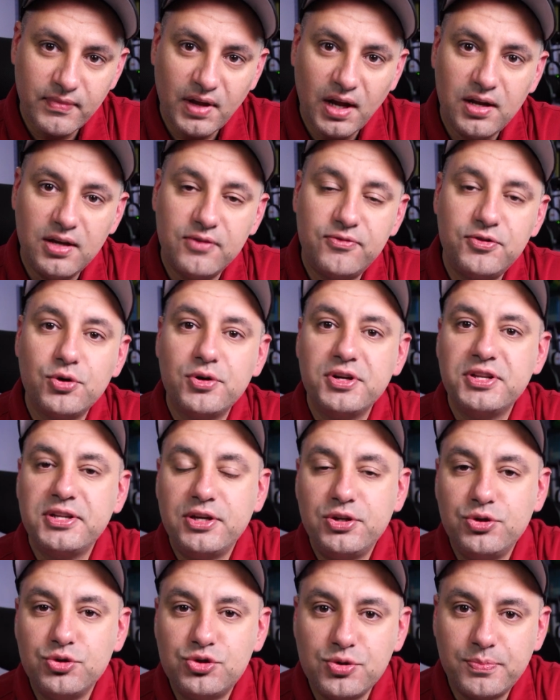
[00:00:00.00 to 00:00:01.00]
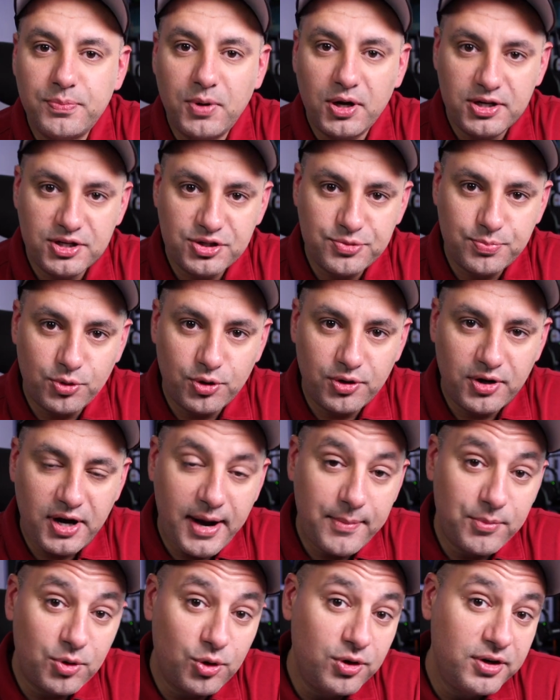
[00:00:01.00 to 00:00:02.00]
If you're in the YouTube Partners
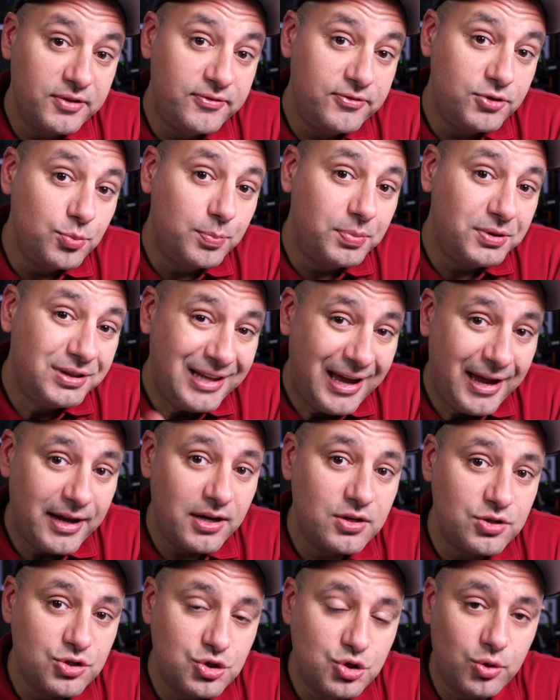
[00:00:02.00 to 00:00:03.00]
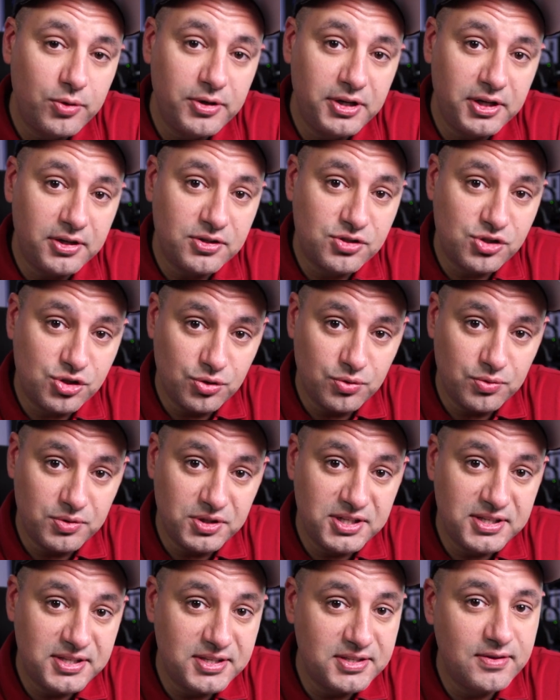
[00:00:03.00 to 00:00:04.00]
Program or if you plan on joining soon,
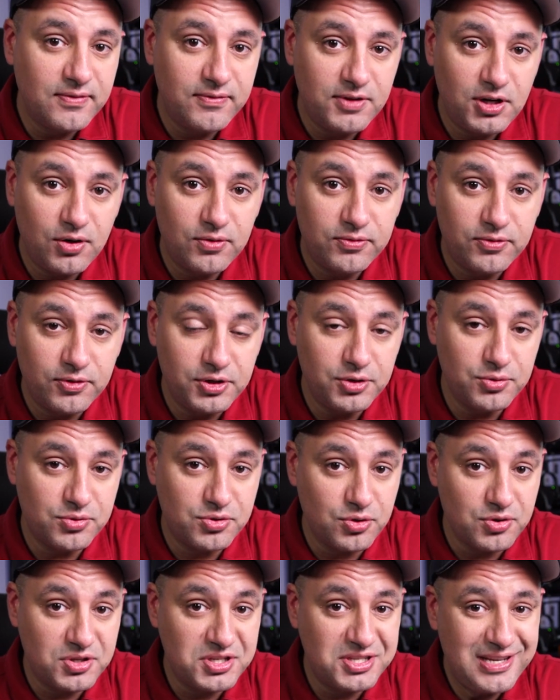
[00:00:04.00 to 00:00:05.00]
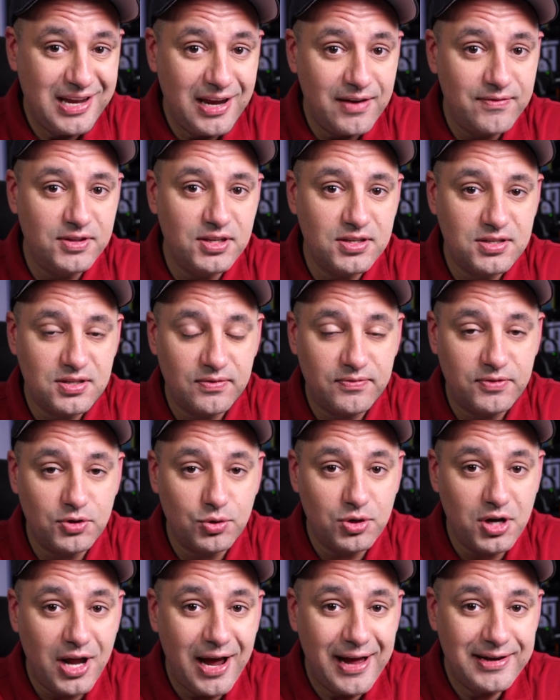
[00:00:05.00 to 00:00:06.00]
this is the video for you. So save this if you're
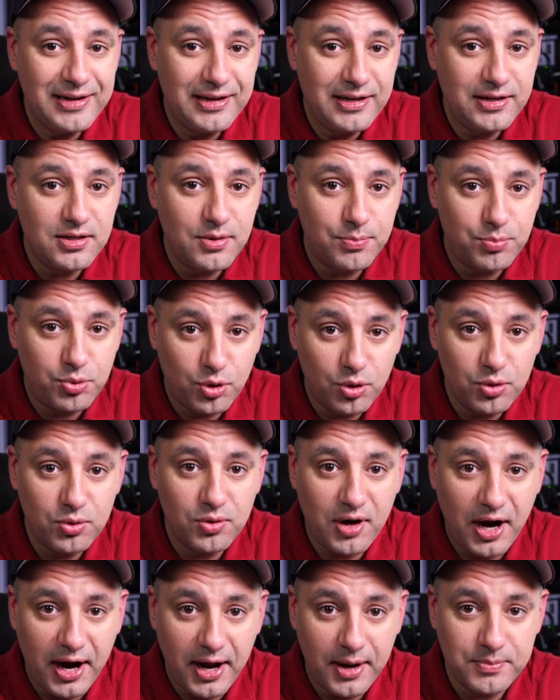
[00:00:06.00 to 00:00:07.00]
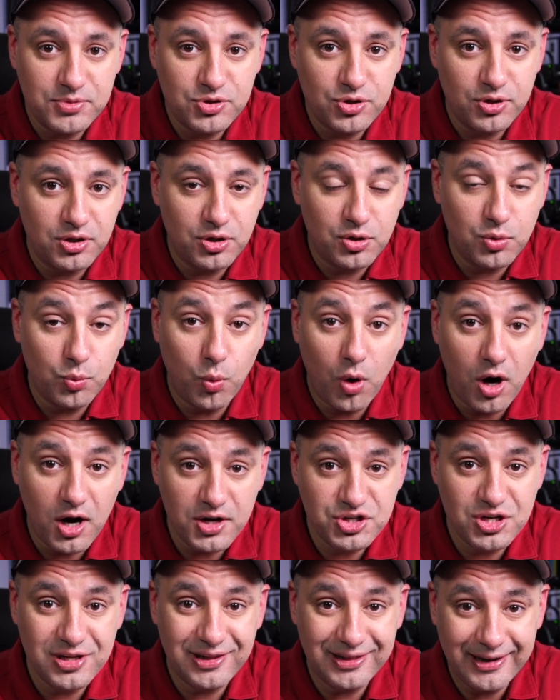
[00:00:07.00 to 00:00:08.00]
not in the program so you could
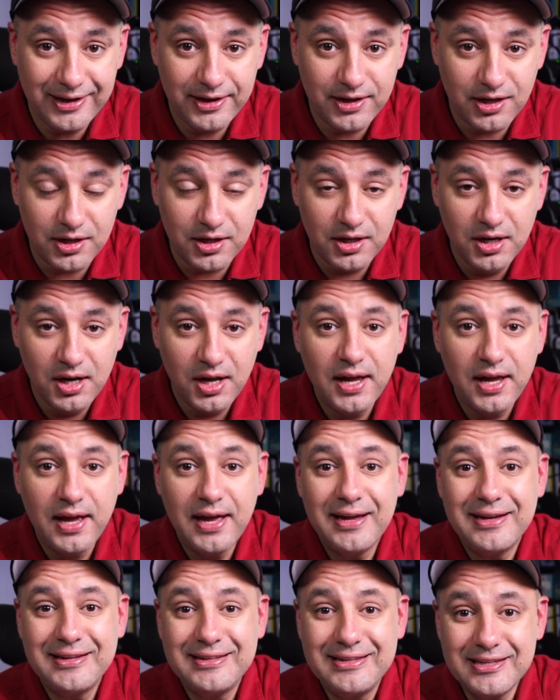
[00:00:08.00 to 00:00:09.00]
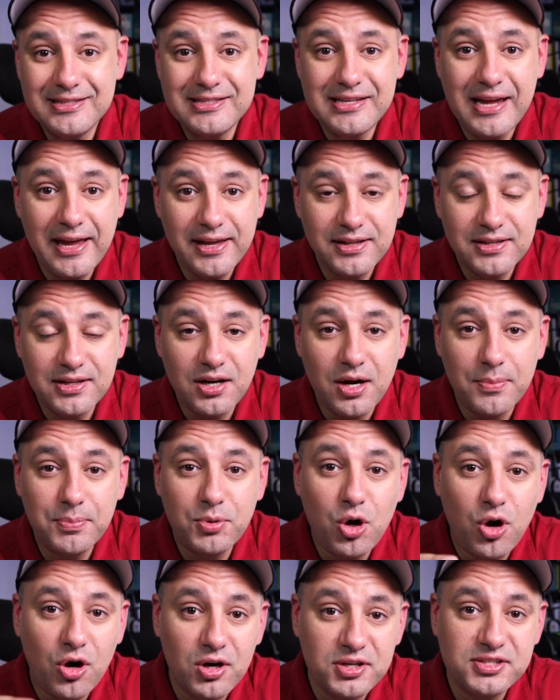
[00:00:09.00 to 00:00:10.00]
watch it later. This ended up
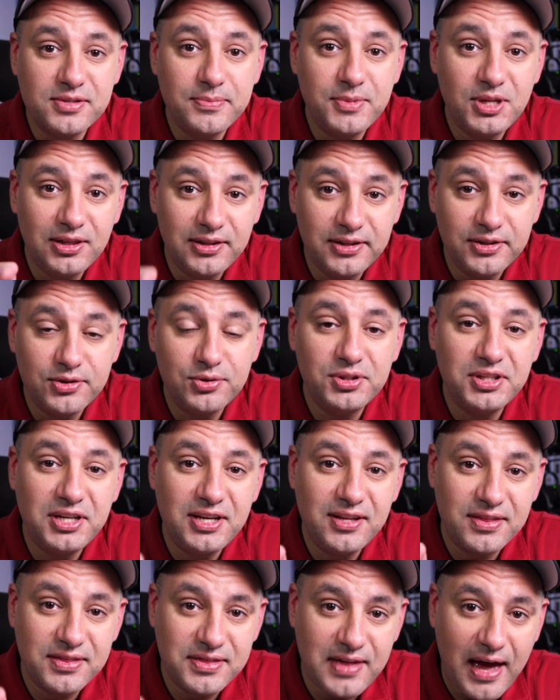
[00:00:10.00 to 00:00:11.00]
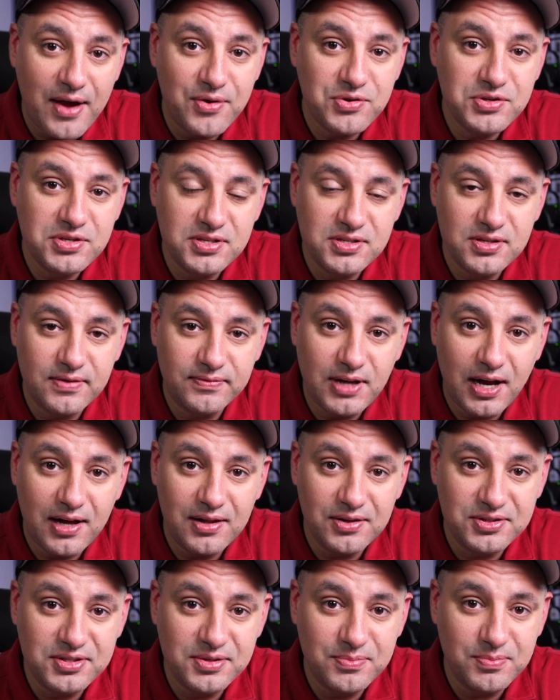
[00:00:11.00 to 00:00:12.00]
costing me literally thousands of
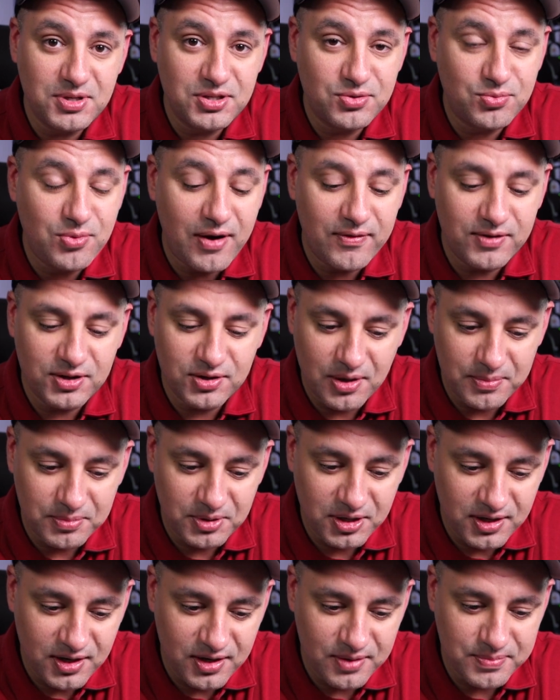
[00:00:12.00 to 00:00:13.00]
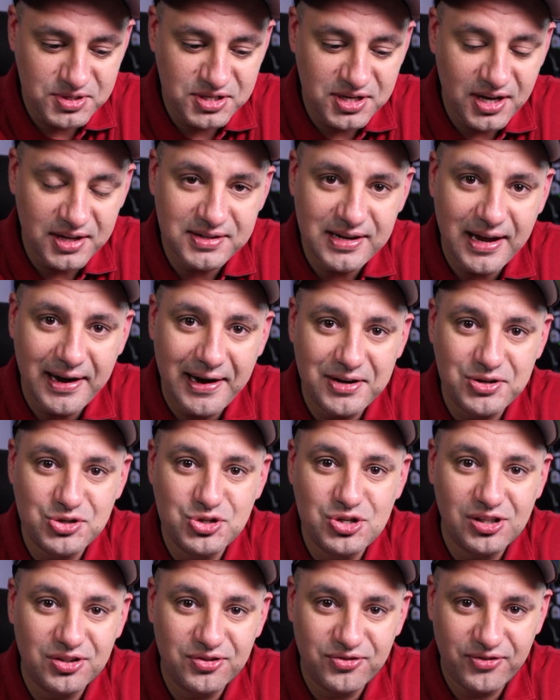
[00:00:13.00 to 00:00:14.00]
dollars in missed revenue. I'm kind of upset that I
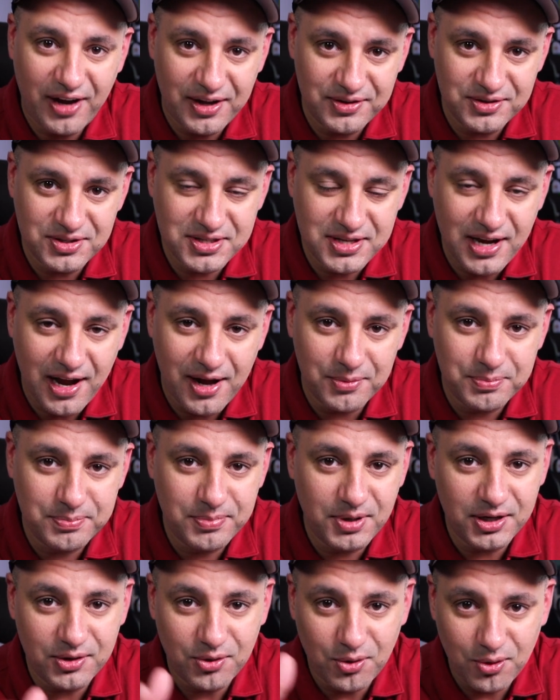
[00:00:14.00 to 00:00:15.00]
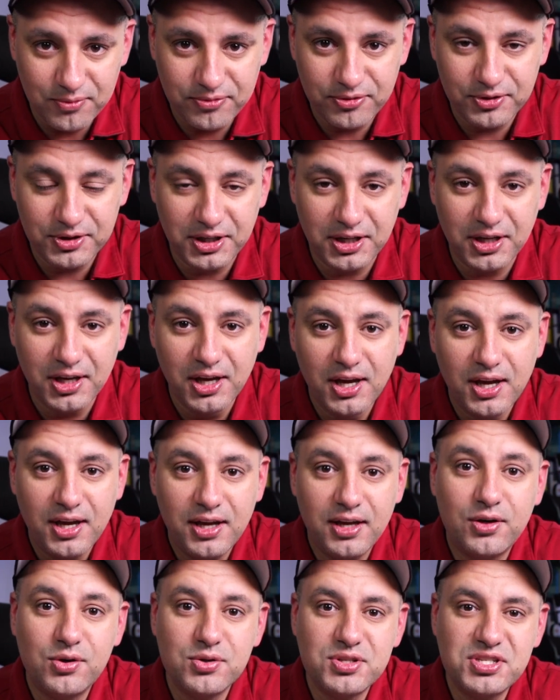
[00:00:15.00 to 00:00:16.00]
just found this out, but hopefully
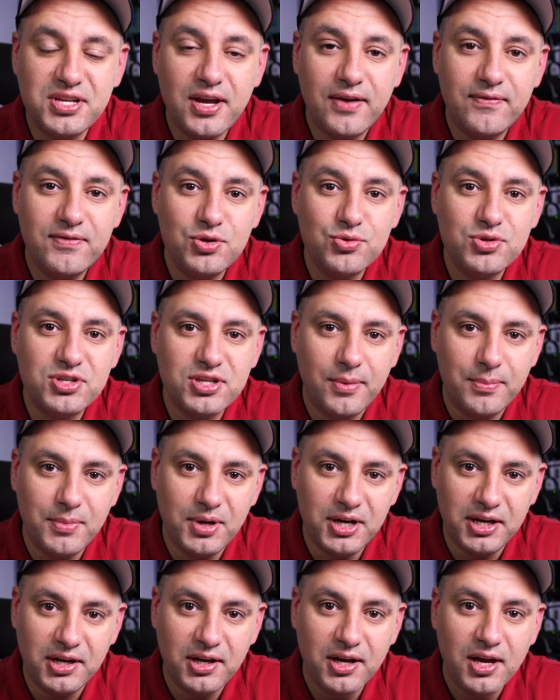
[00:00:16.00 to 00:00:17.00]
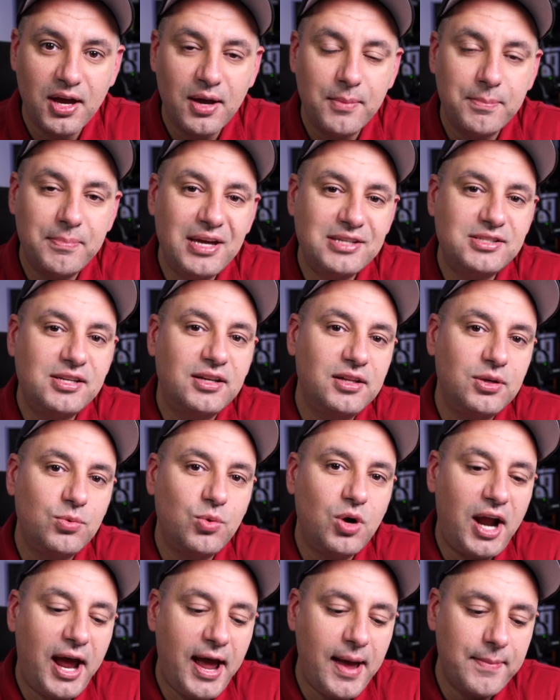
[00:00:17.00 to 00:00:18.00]
it could save you some money. Basically
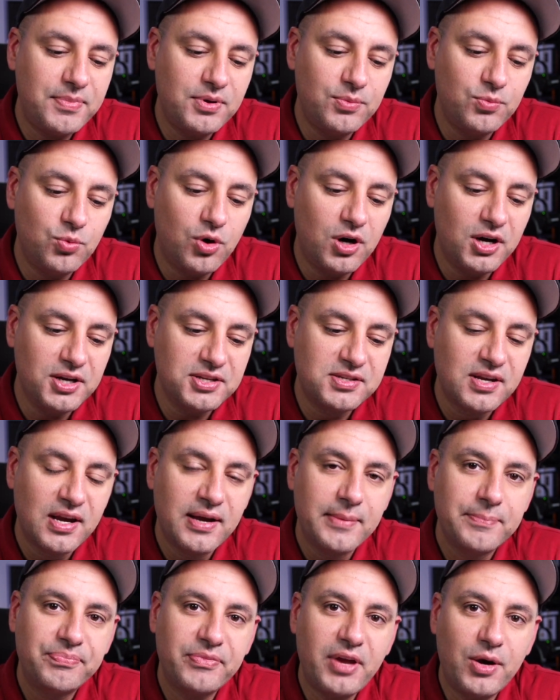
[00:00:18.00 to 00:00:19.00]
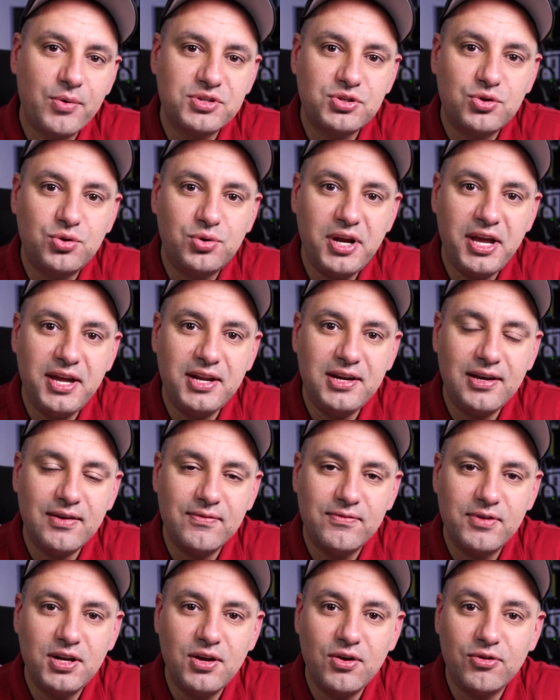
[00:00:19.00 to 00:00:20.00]
what happened was I was creating a
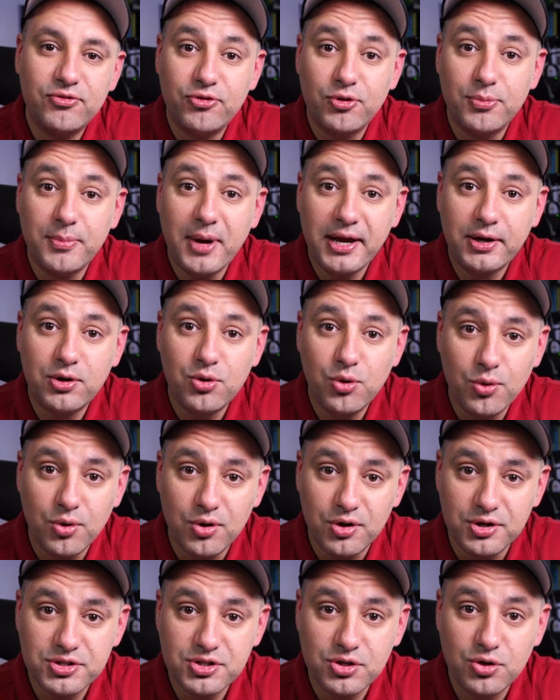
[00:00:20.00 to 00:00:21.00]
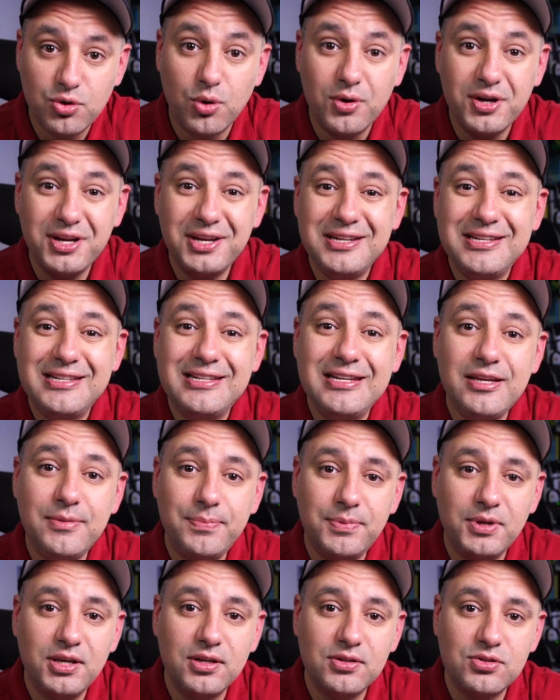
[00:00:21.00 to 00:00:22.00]
video for my course, going deep
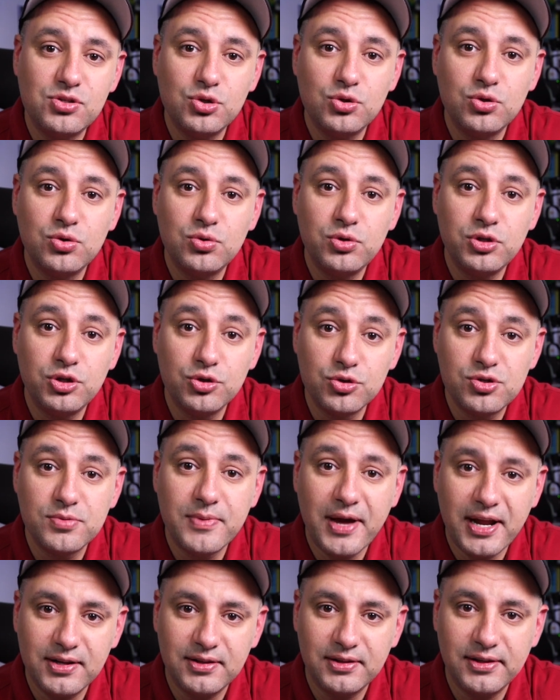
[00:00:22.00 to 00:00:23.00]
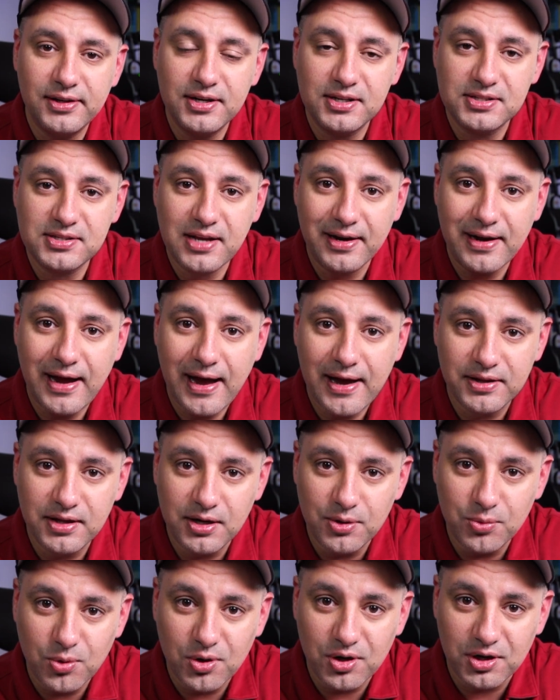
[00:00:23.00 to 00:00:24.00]
into YouTube analytics and how they
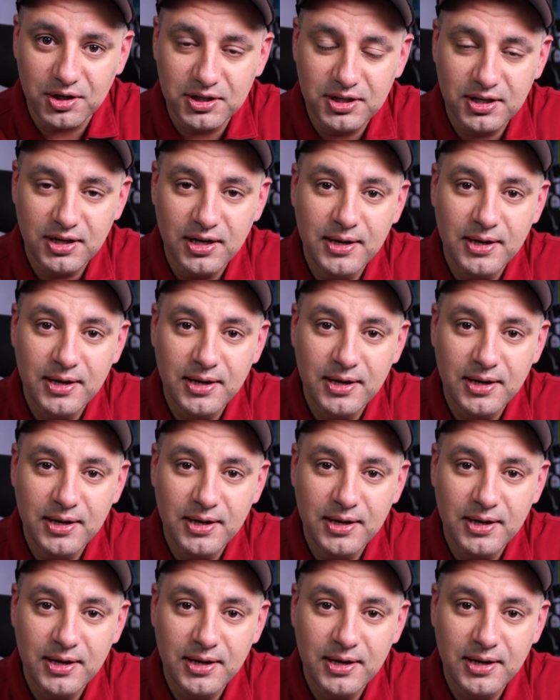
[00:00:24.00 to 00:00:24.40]
work.